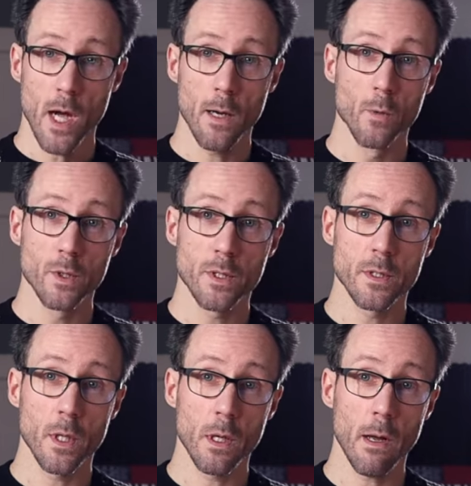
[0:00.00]
I would
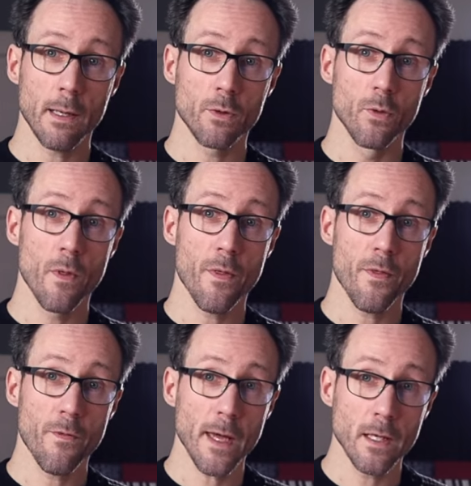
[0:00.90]
like to
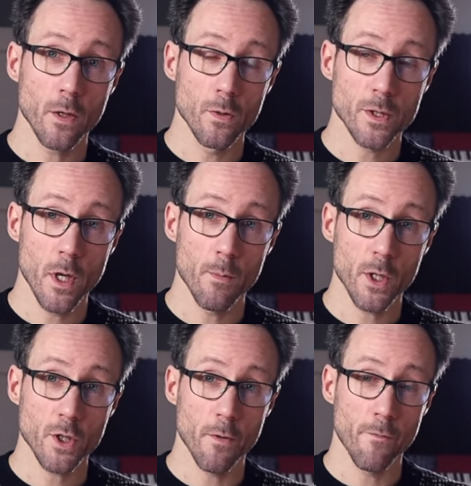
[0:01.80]
thank you so
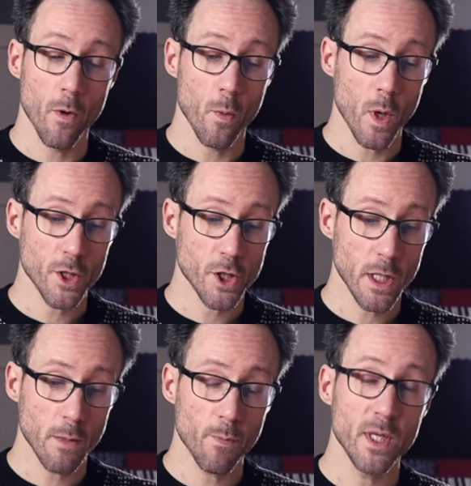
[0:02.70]
much for watching.